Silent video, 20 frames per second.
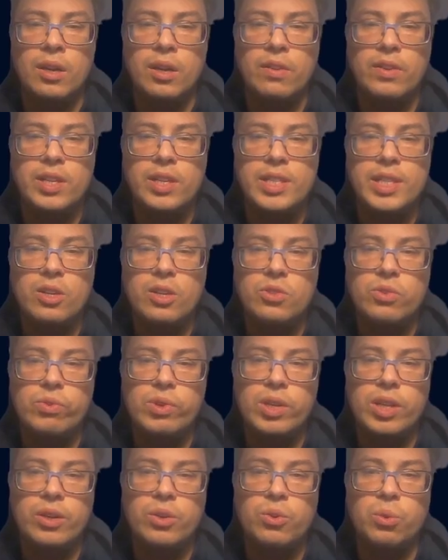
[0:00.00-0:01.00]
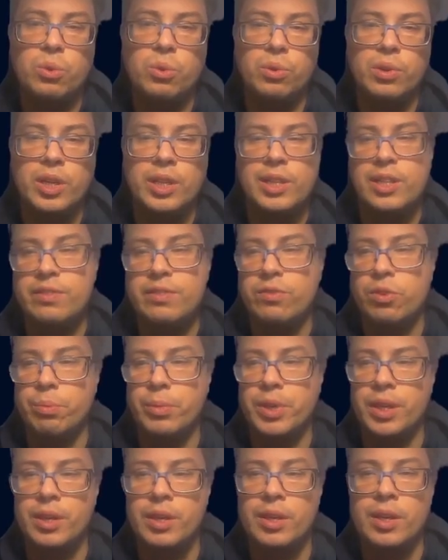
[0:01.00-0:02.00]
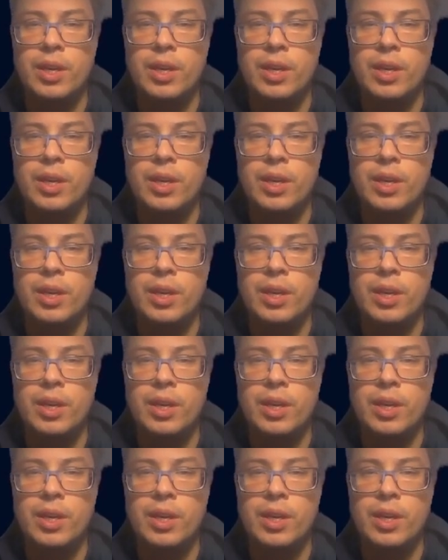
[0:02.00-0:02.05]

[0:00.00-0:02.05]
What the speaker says: This sounds really cool, at least for me.